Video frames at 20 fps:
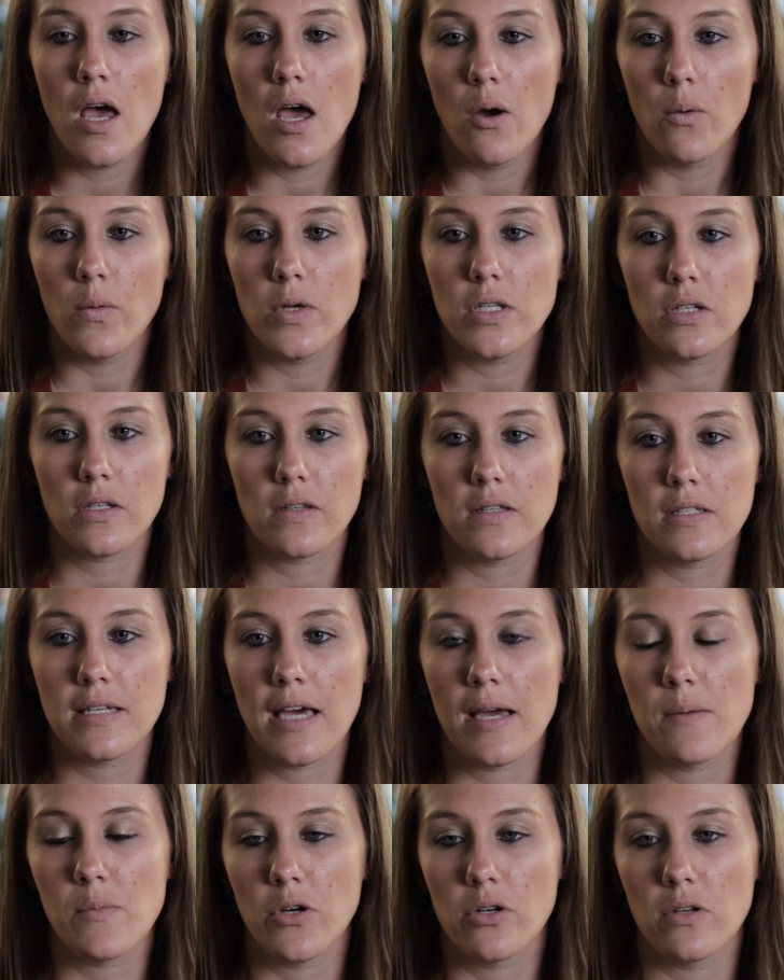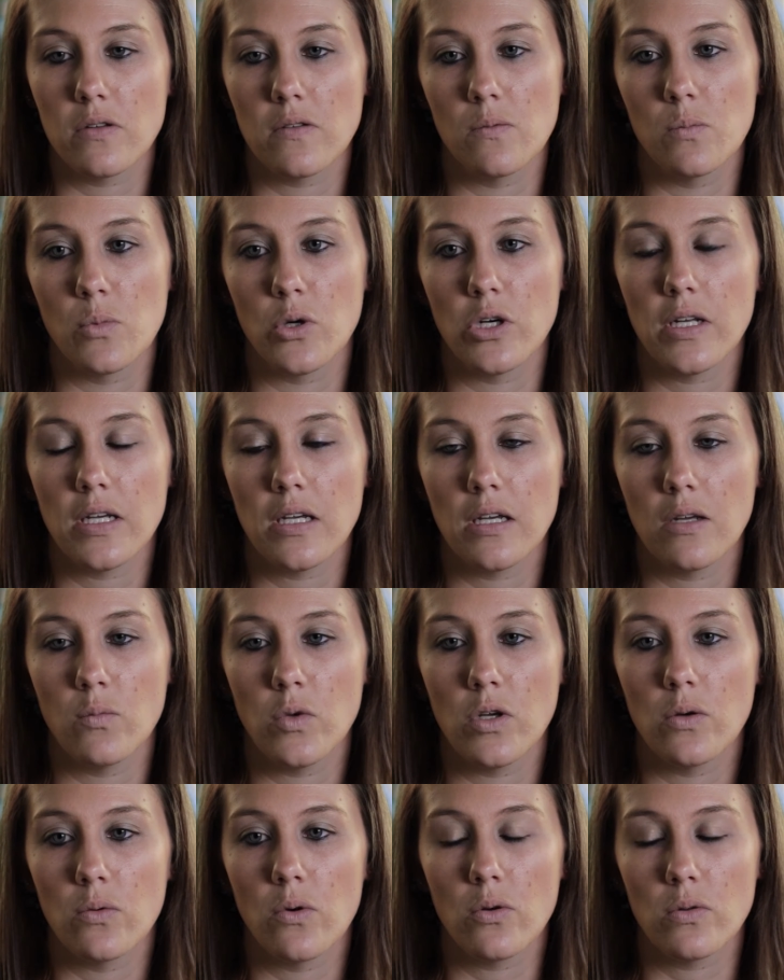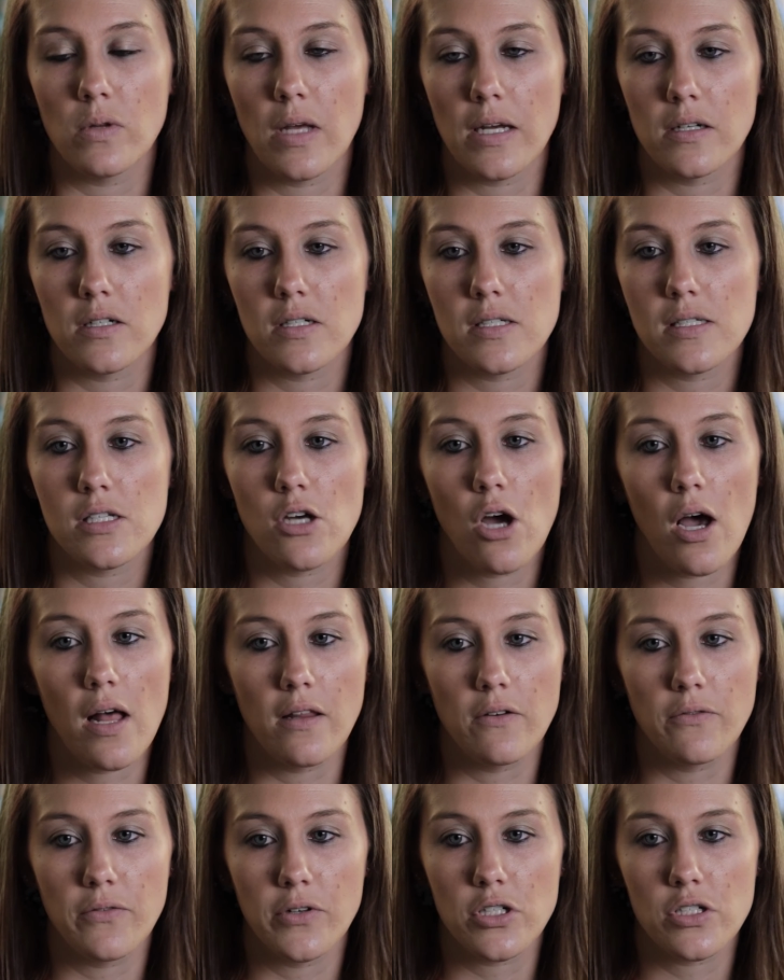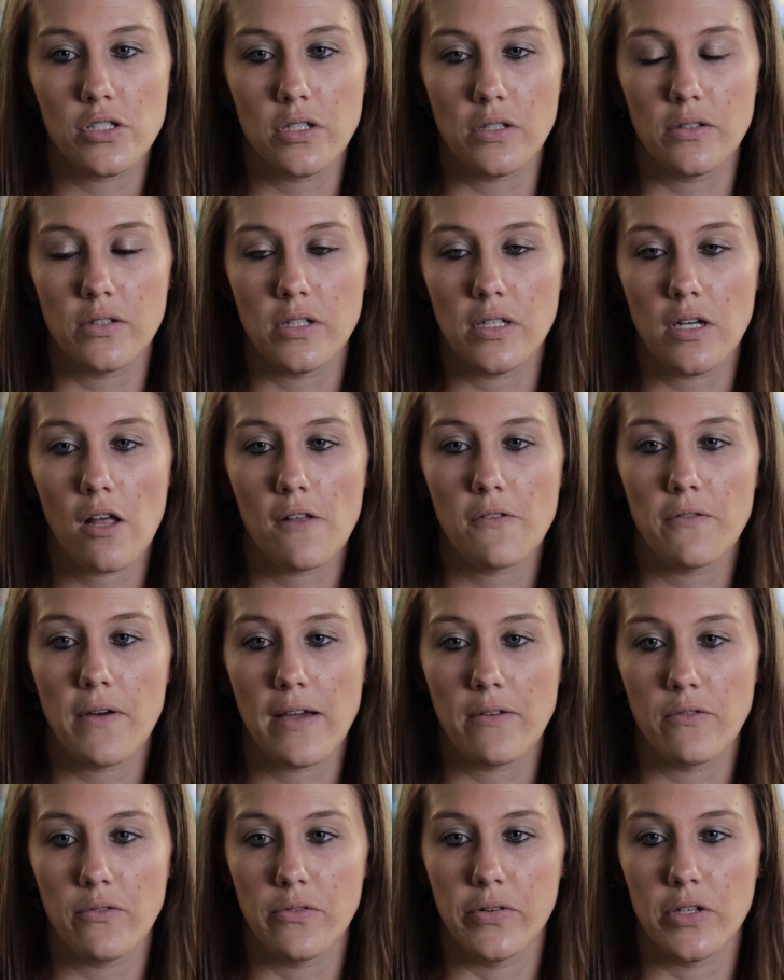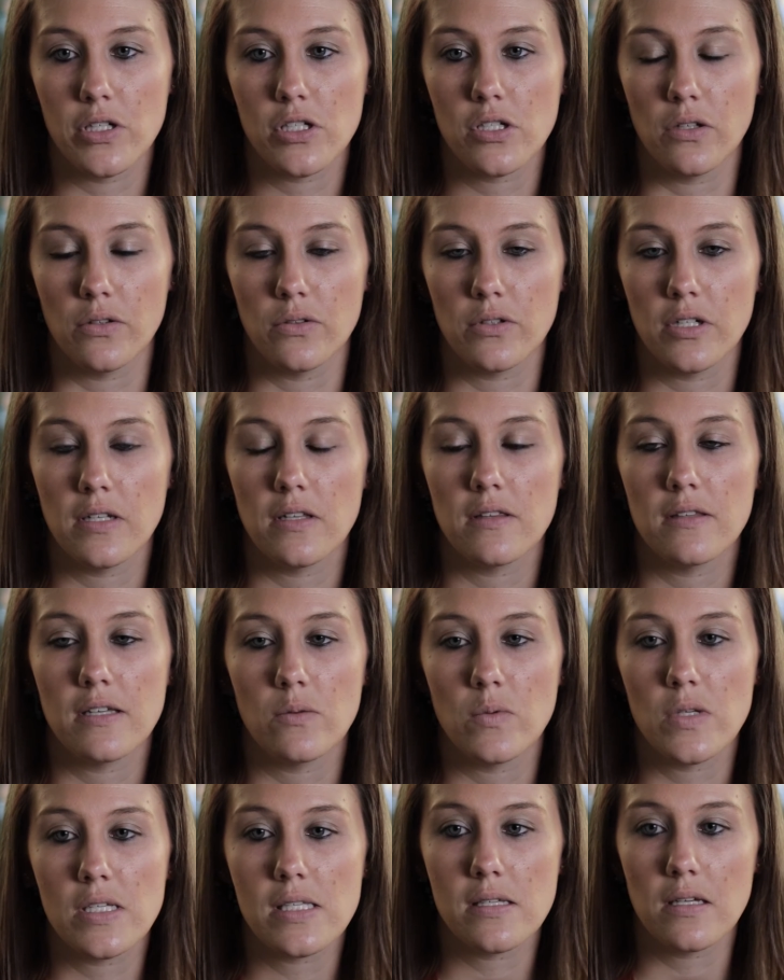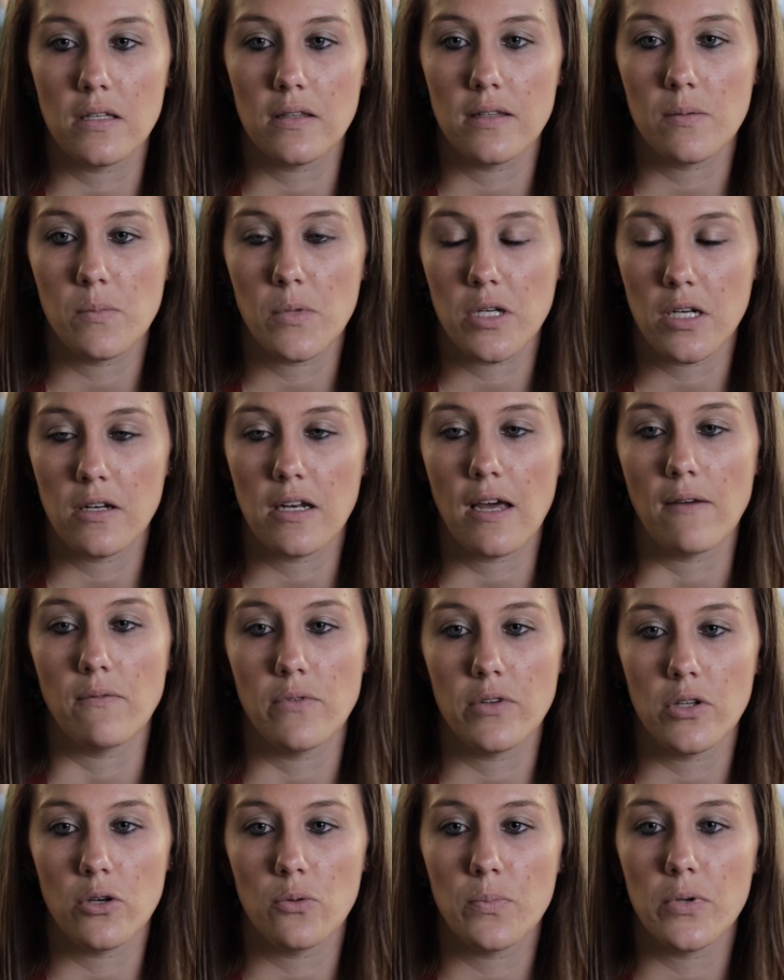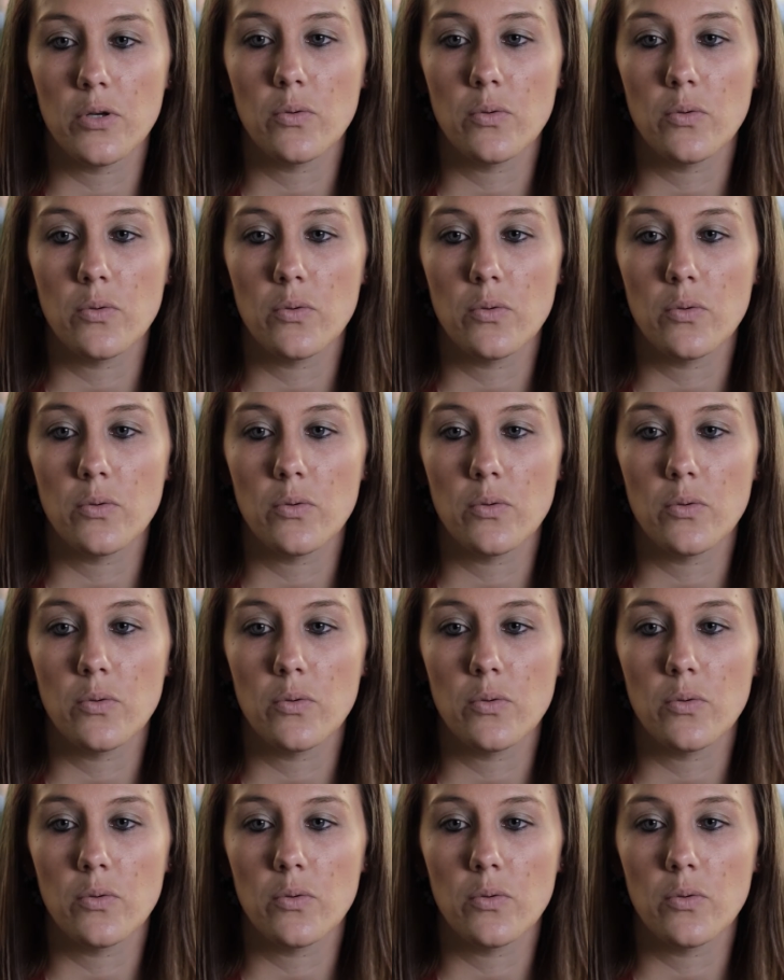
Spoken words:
We took the time out of the morning and we wrote letters to all of her children, all 5 of her children, and then we sealed them in an envelope.